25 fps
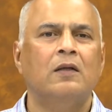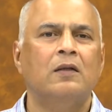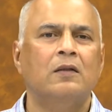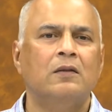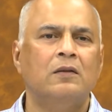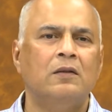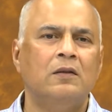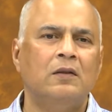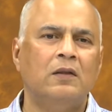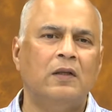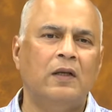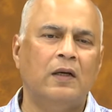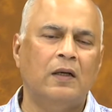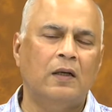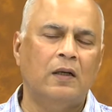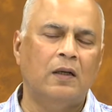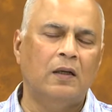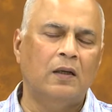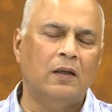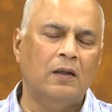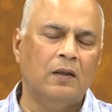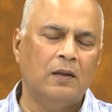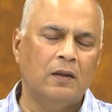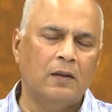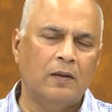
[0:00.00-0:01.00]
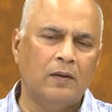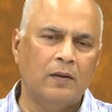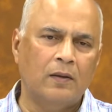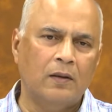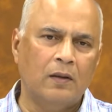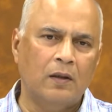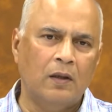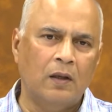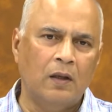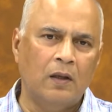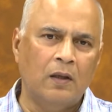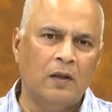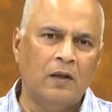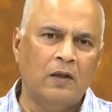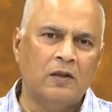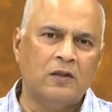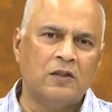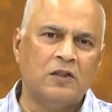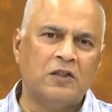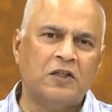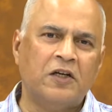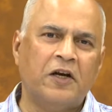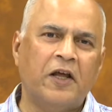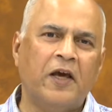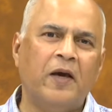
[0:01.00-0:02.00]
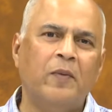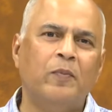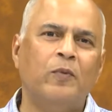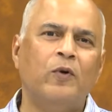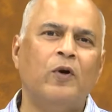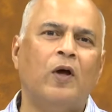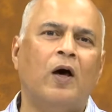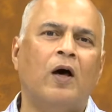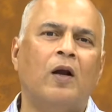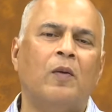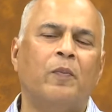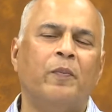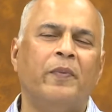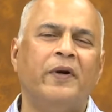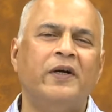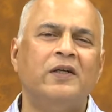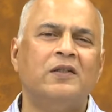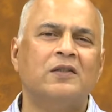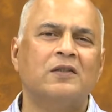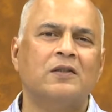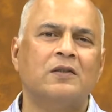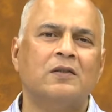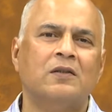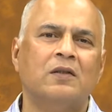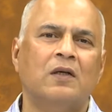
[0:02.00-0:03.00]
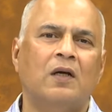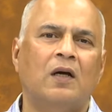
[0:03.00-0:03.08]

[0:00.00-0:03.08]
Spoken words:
the stable orbits